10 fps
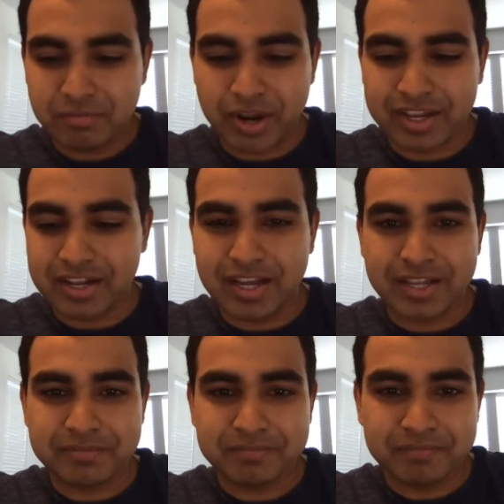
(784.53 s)
bracket i.
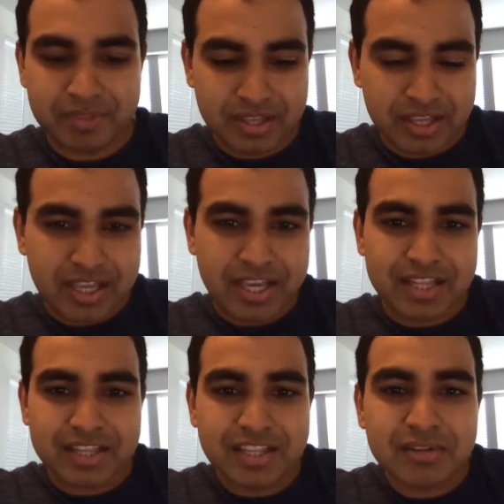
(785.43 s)

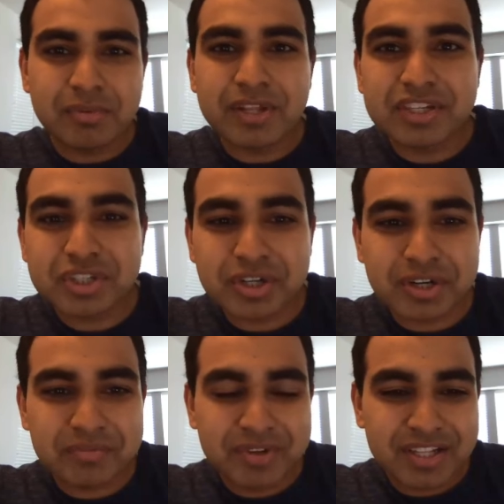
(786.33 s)
And this will ensure